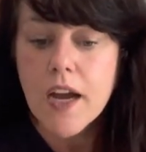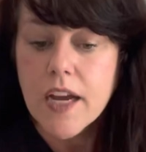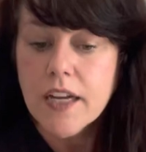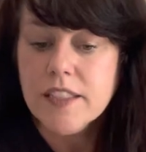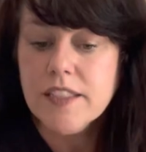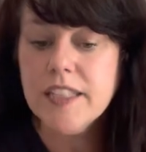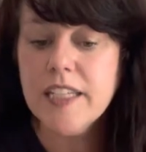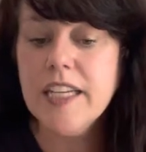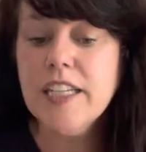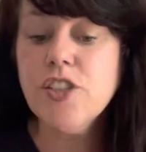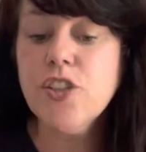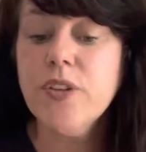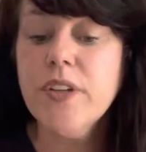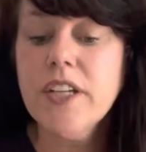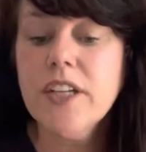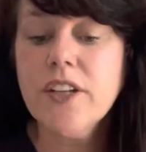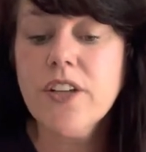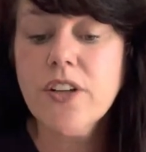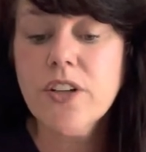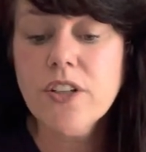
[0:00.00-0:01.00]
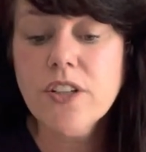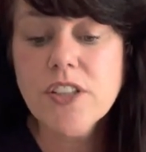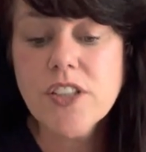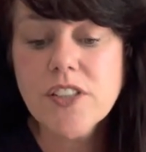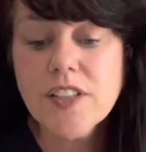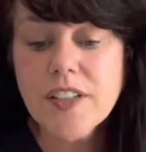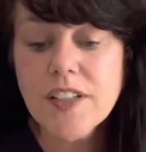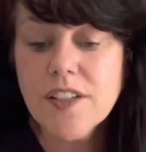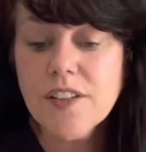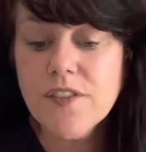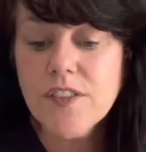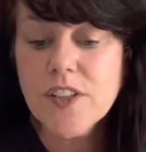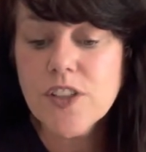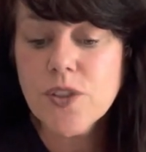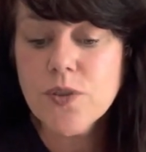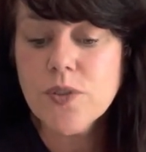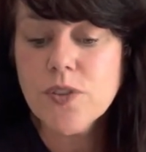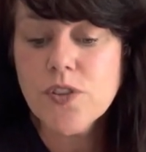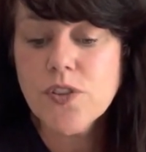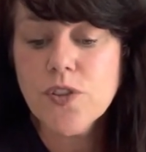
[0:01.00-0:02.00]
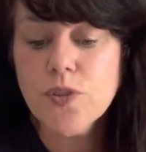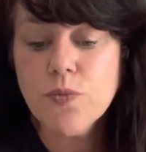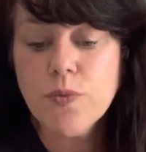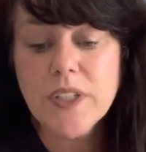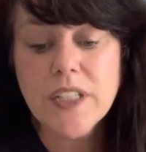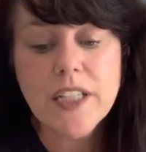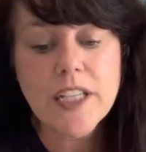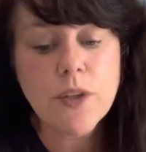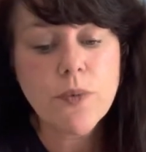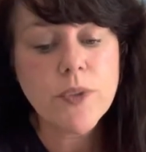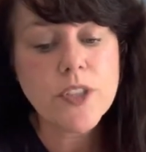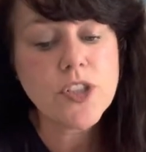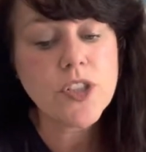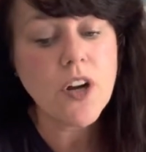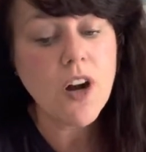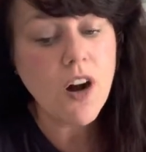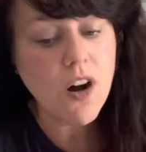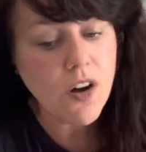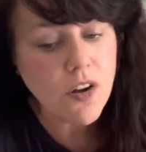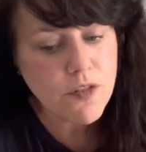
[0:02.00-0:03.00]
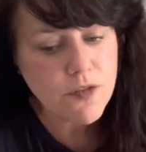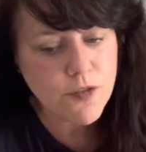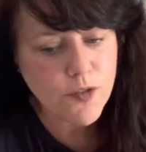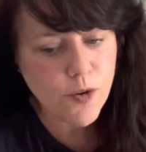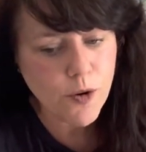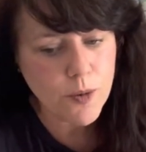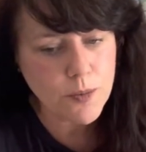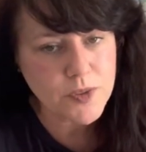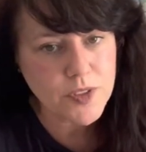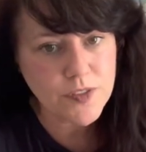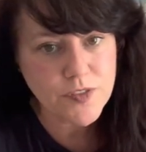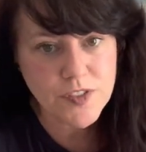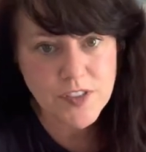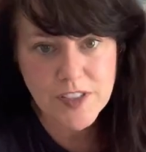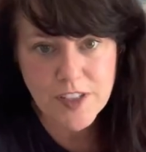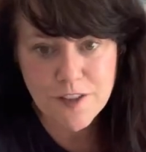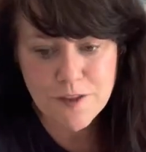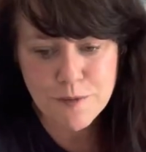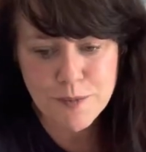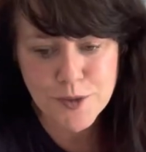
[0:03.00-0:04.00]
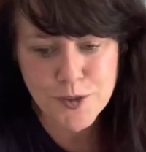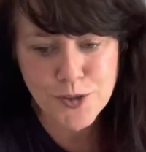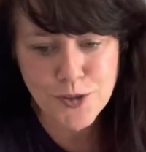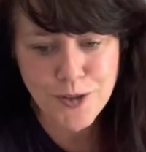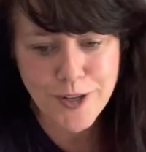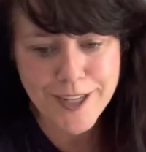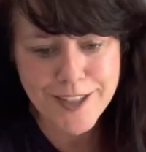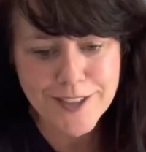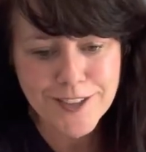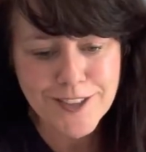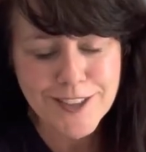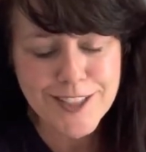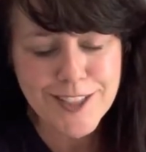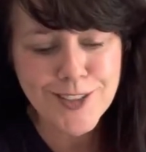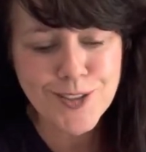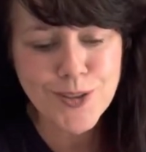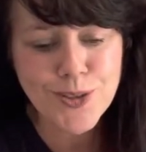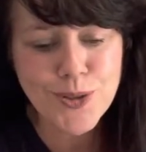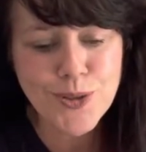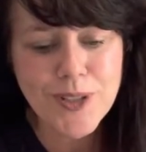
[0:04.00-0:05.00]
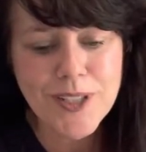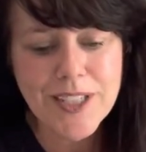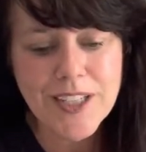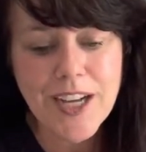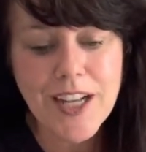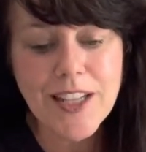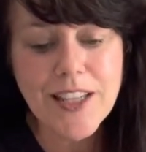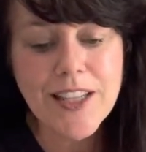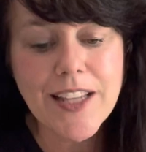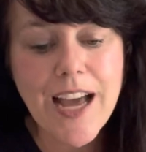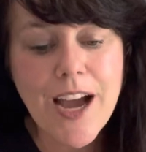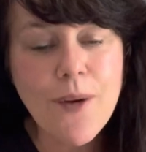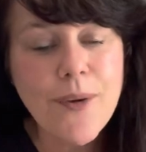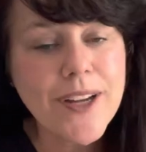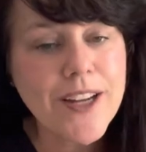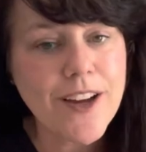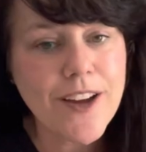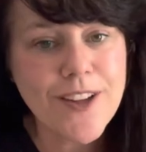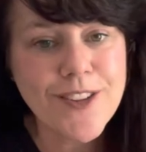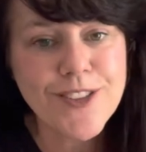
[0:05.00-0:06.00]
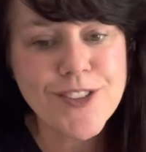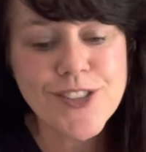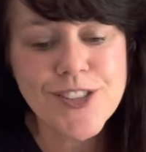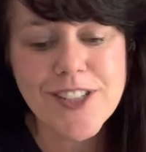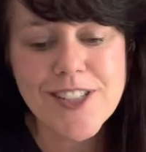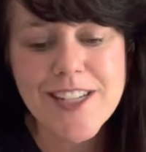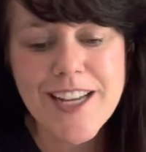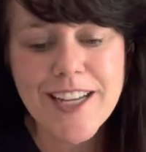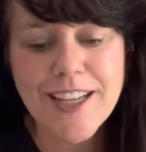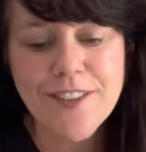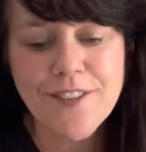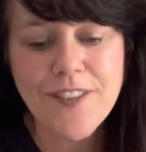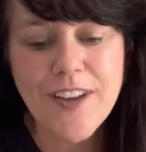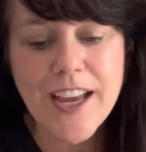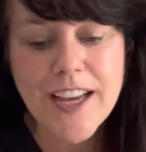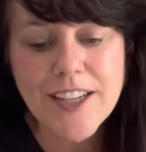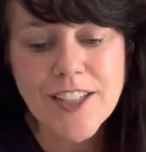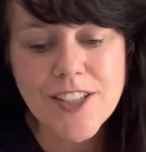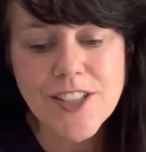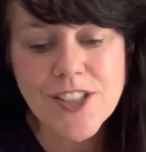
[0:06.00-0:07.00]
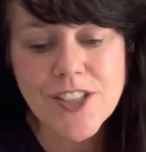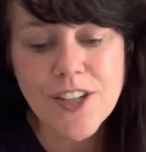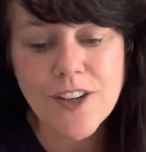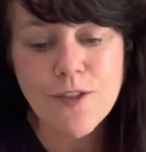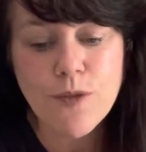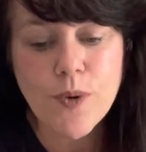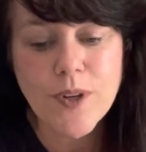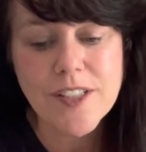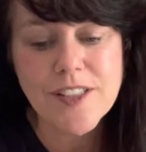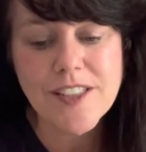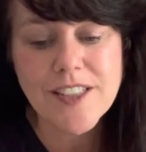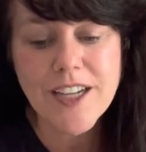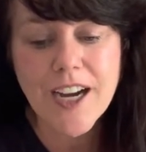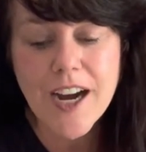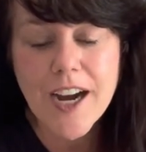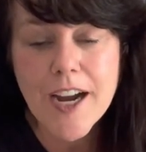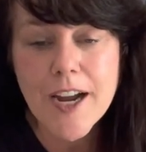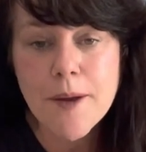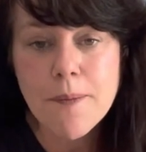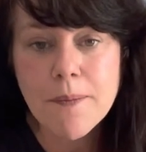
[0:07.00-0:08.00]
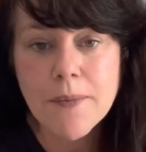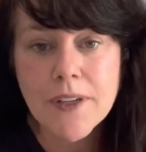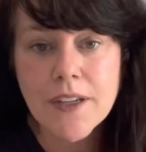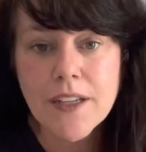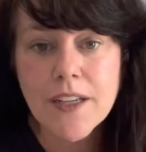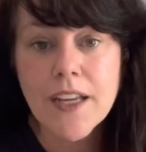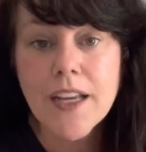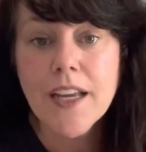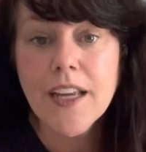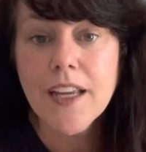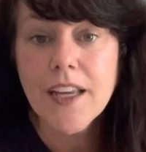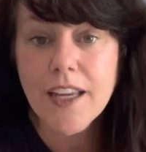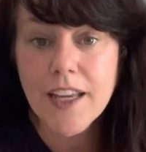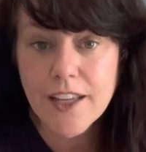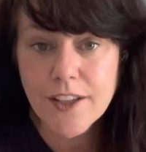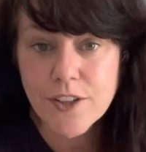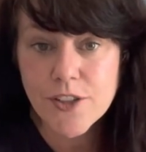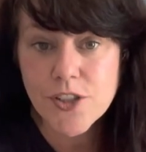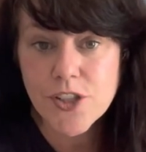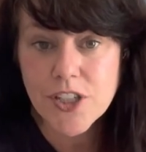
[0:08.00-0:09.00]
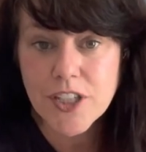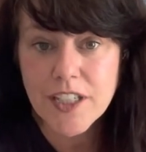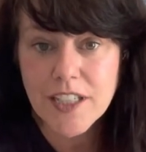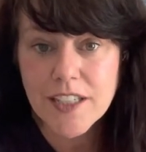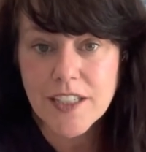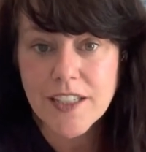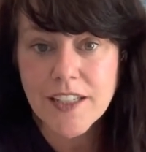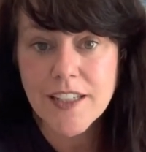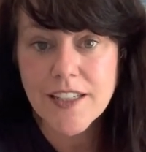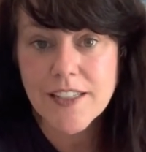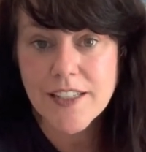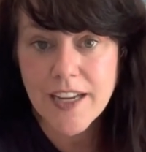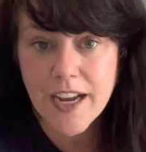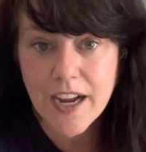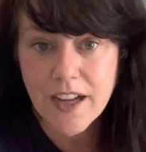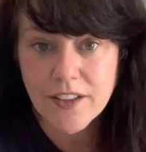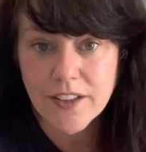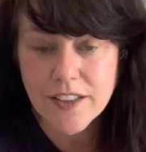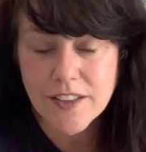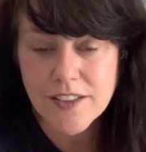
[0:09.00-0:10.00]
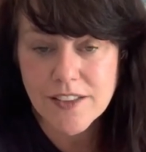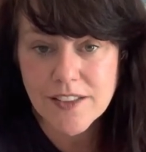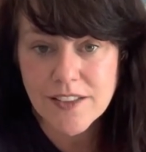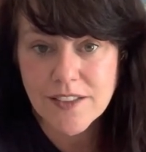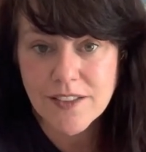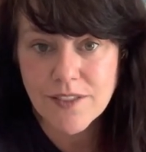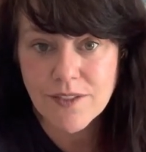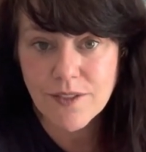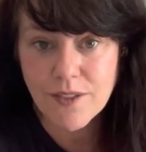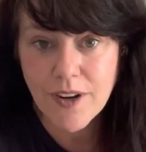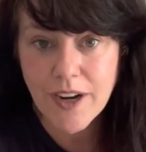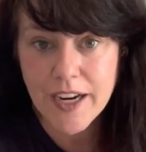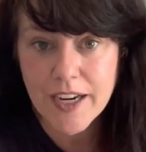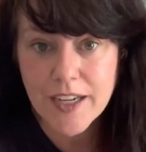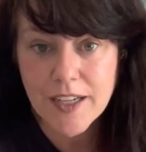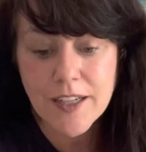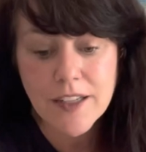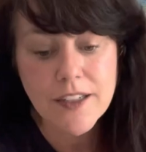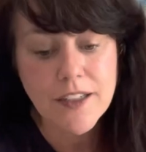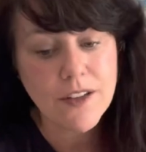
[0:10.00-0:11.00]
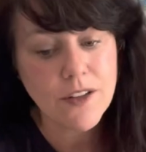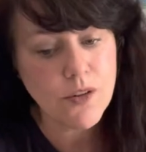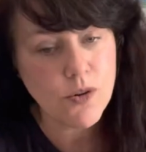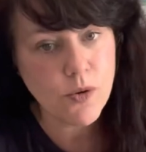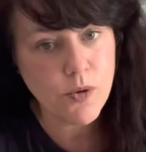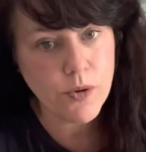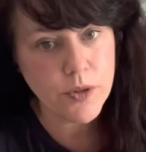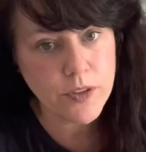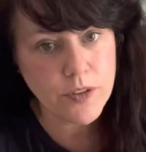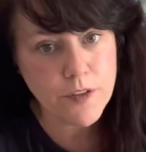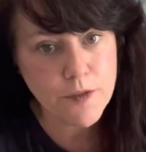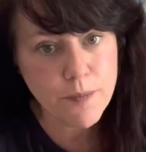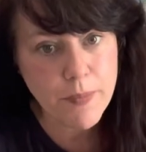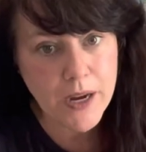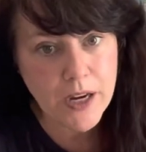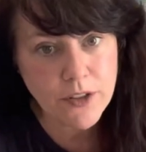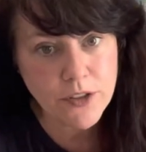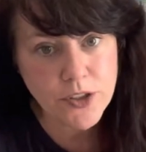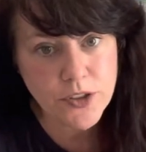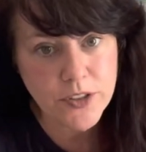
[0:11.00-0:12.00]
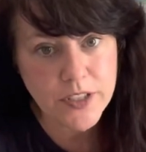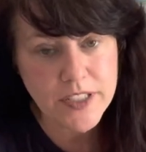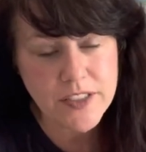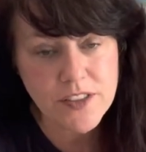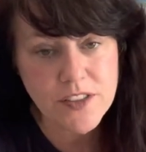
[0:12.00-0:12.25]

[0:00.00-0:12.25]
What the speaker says: Tea tree encourages individuals to relinquish all forms of self-betrayal, including allowing others to take advantage of one's time, energy, and talents, right? Oil of boundaries.